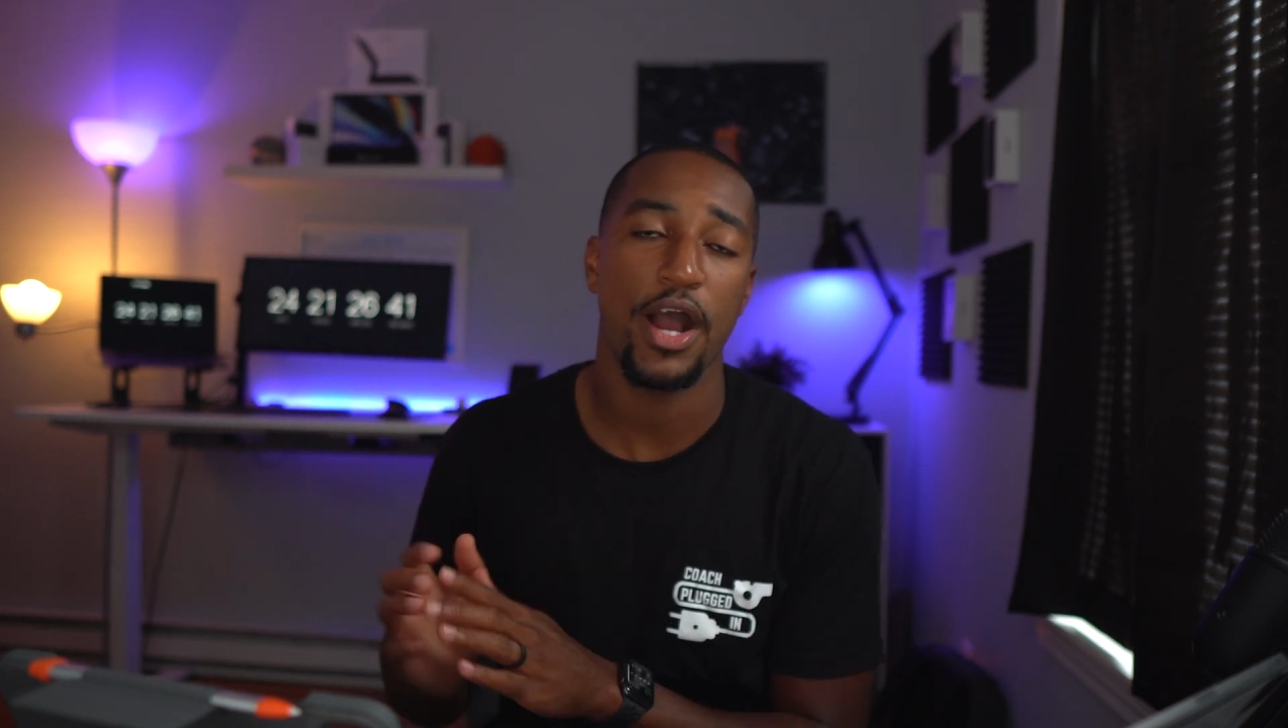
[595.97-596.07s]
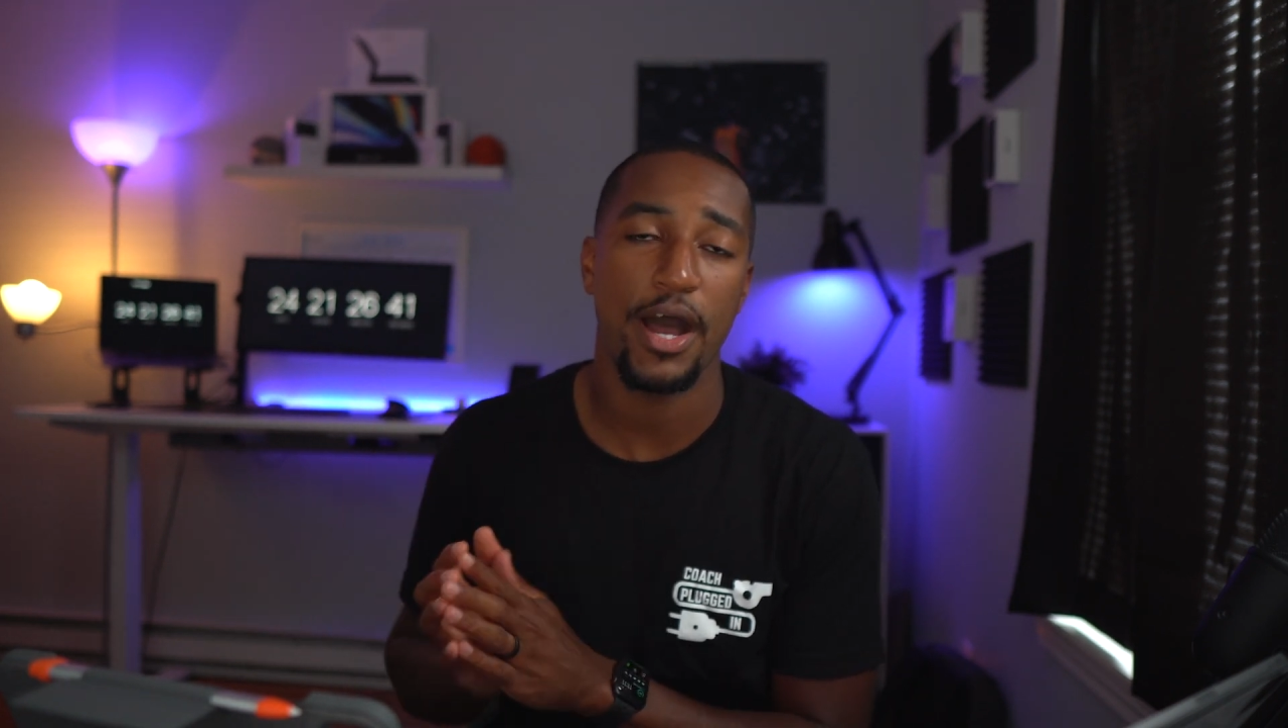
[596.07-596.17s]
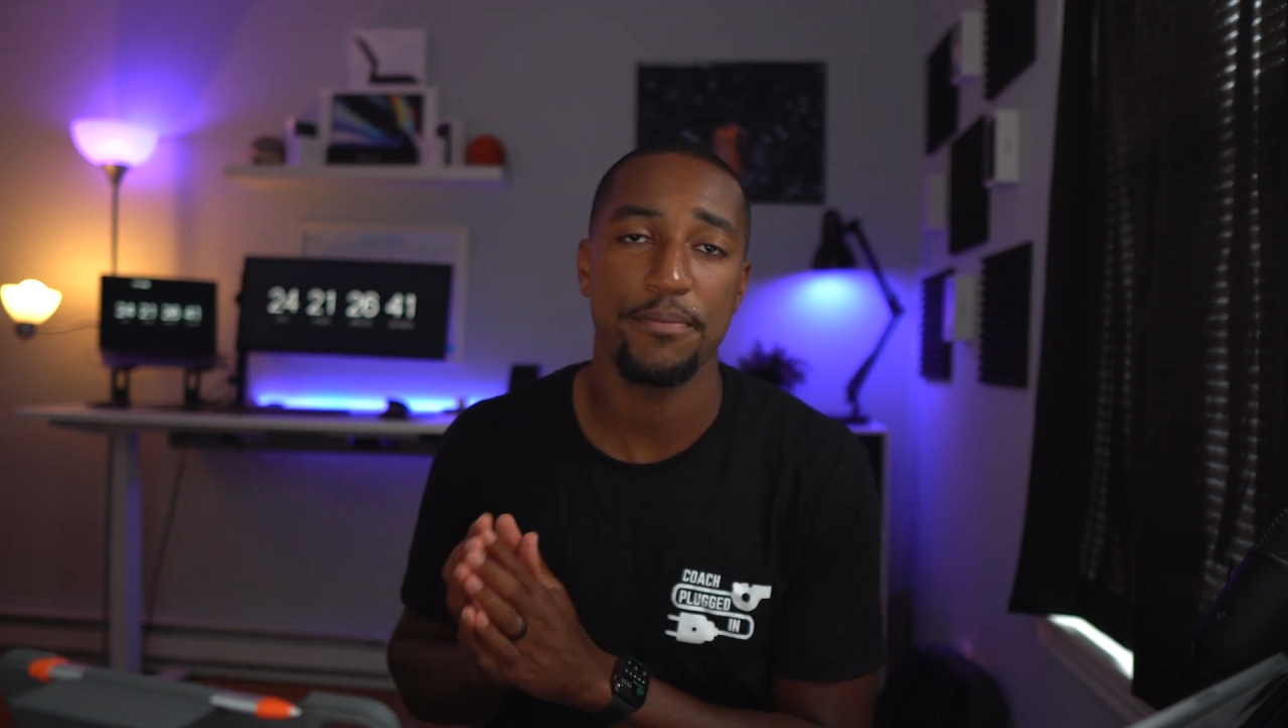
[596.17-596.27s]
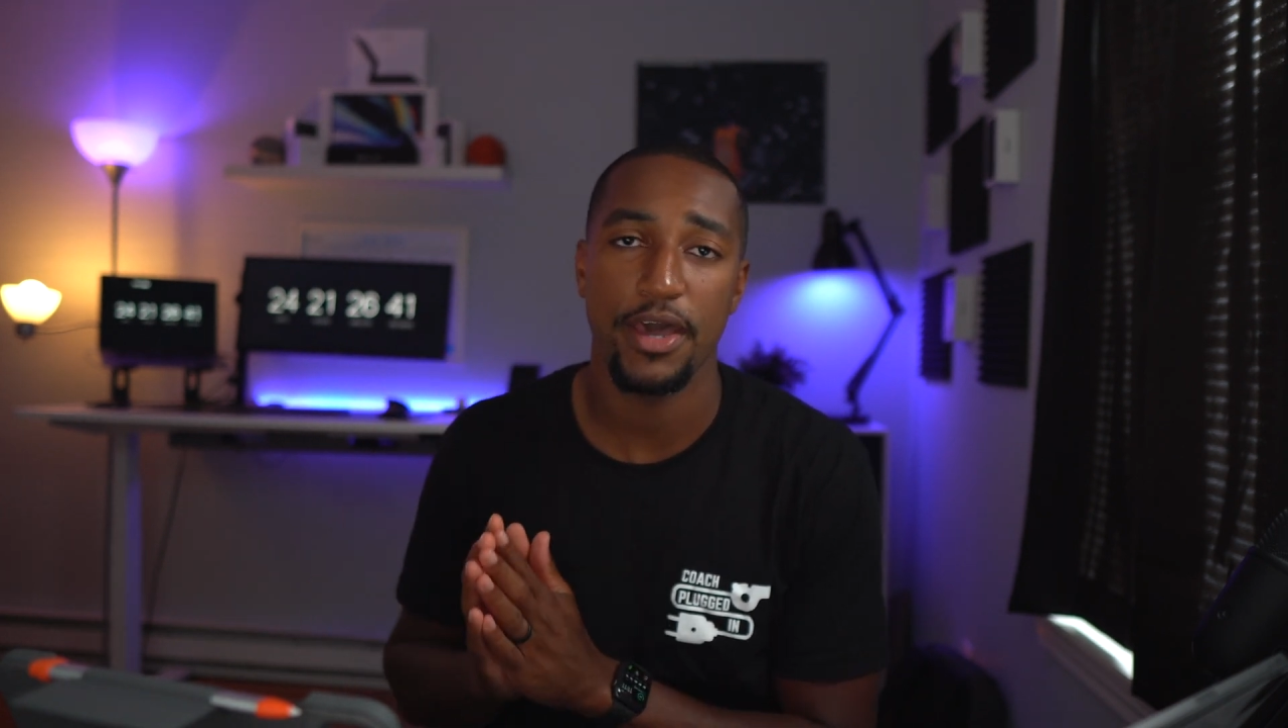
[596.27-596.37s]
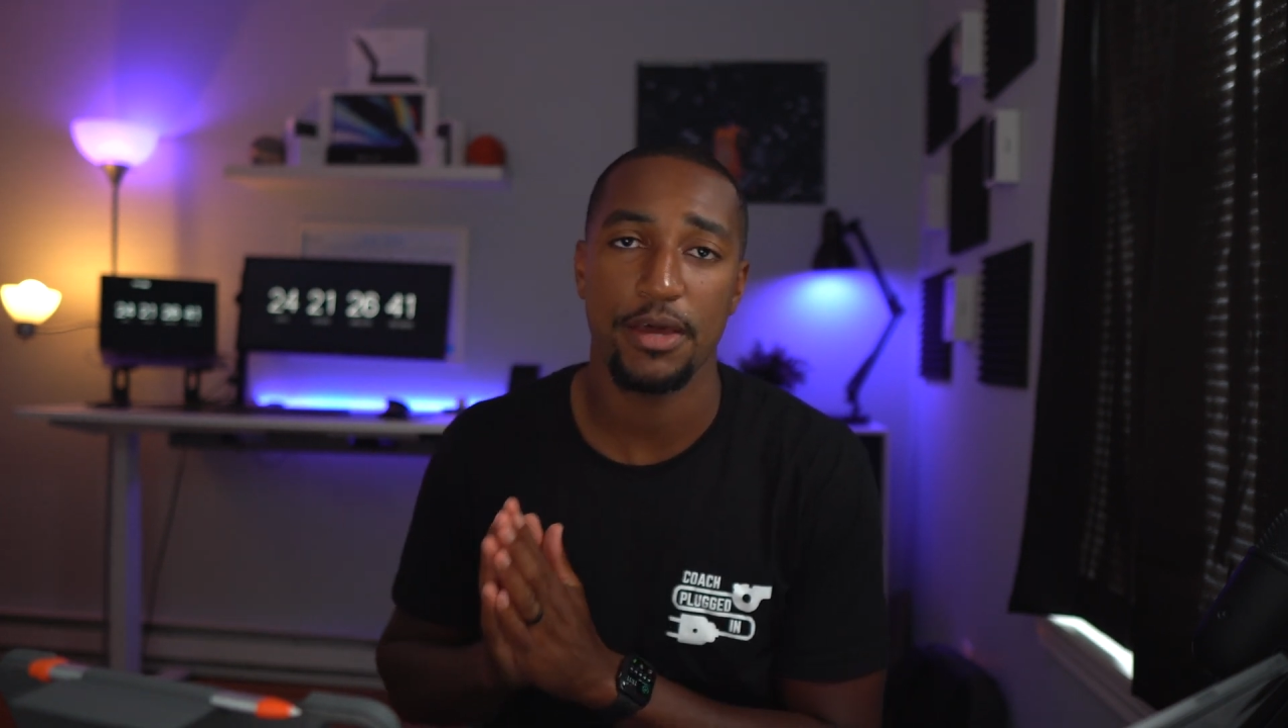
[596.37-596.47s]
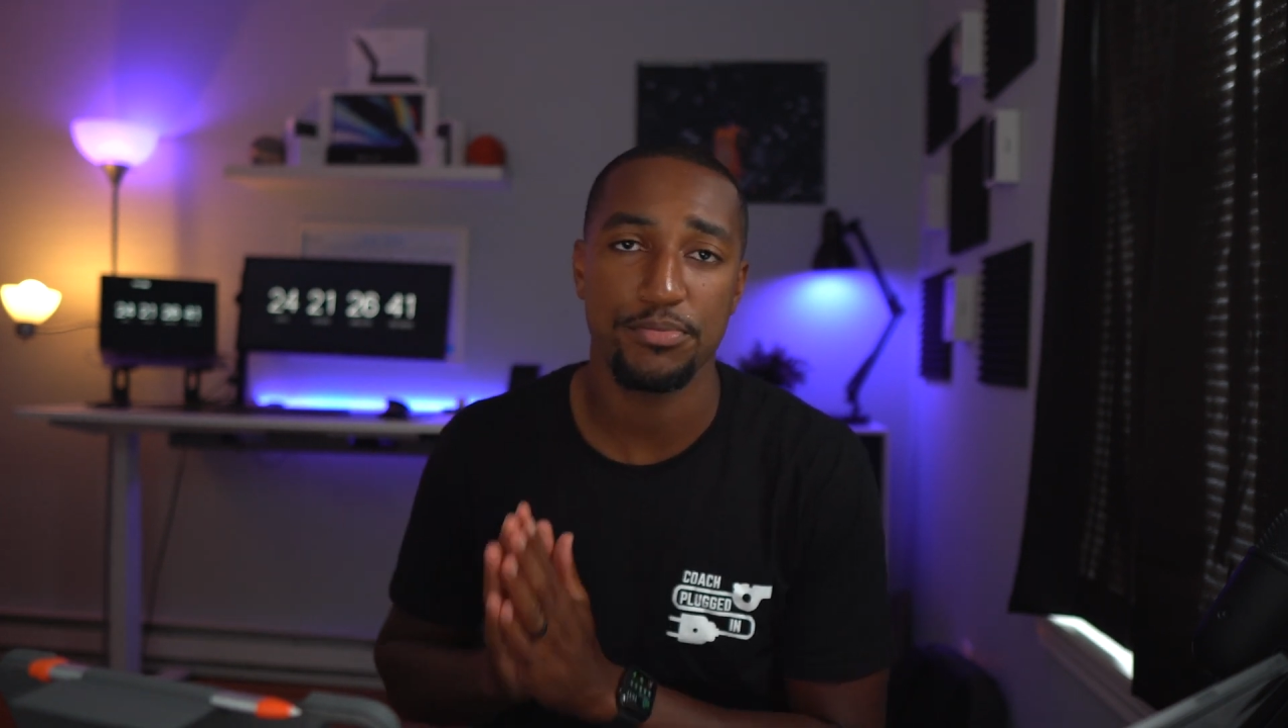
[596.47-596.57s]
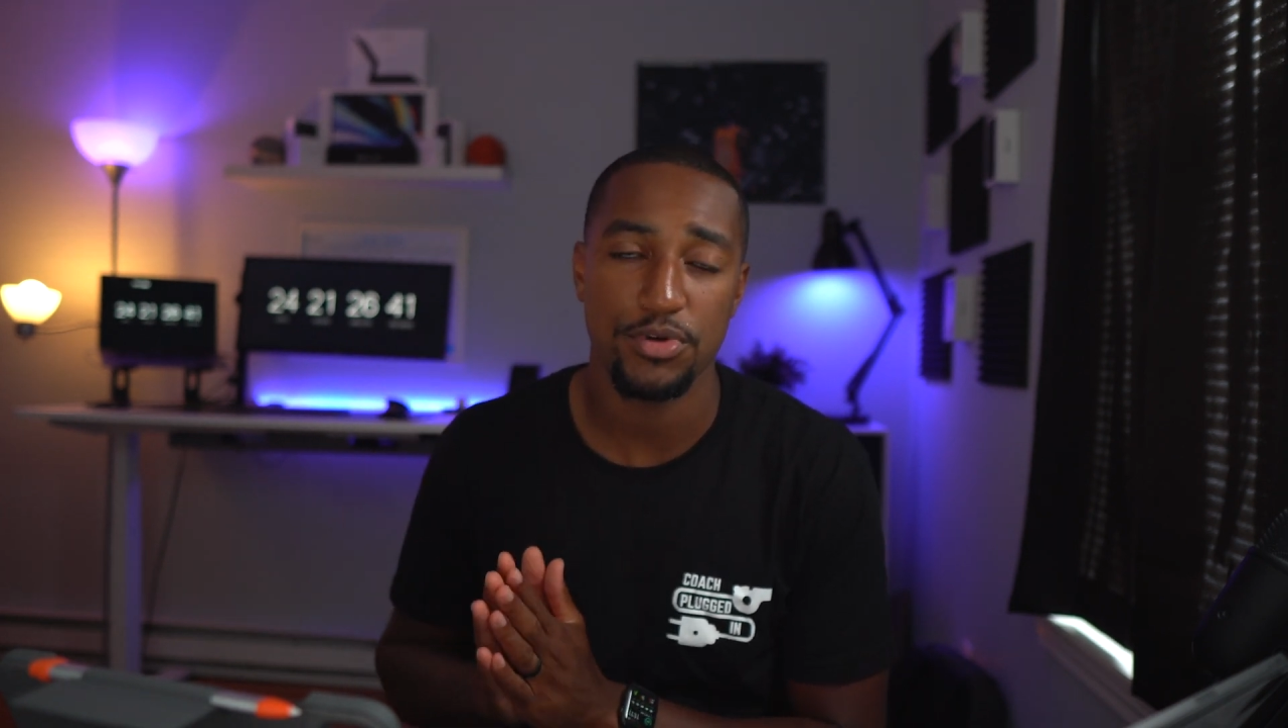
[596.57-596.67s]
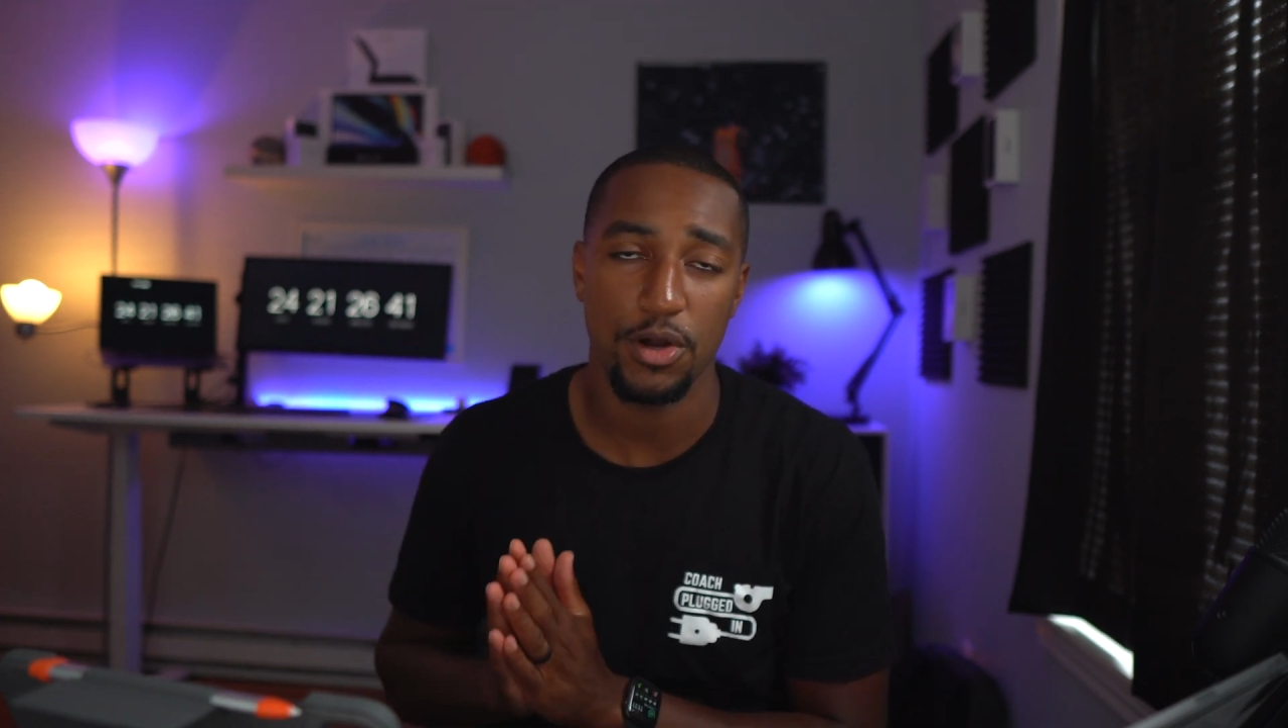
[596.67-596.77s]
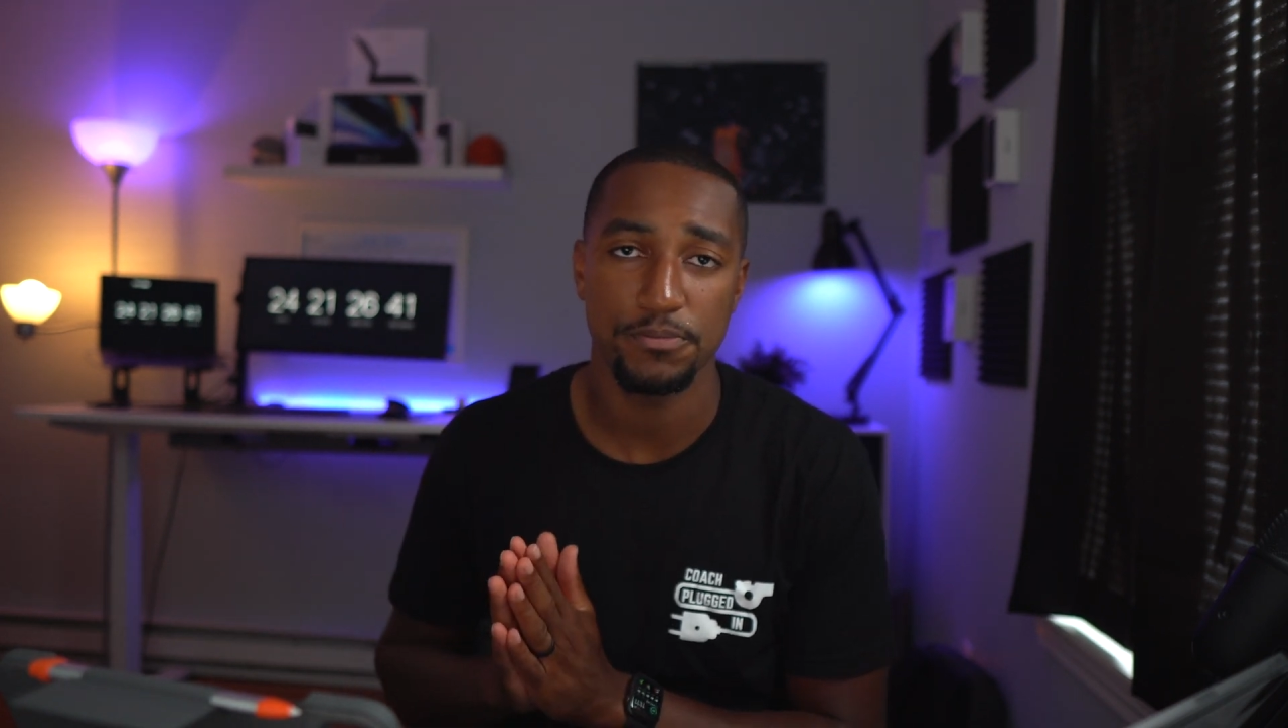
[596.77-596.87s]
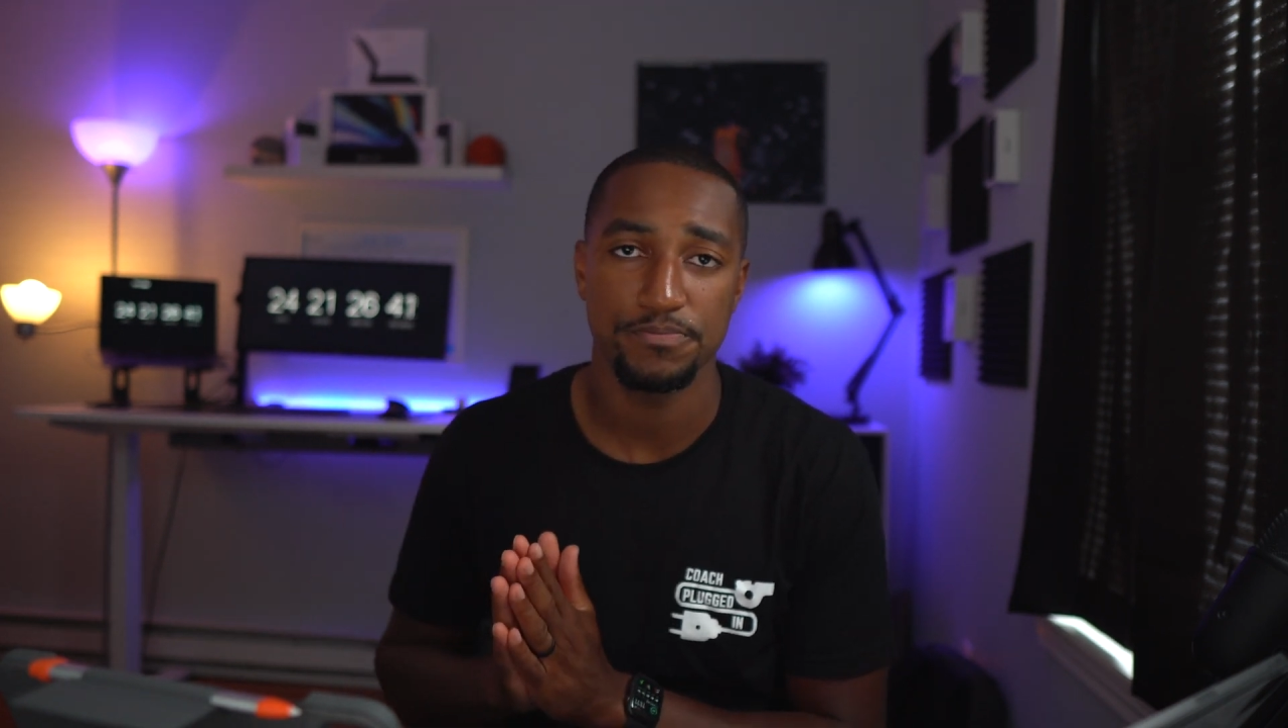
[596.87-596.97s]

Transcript: iPad Pro.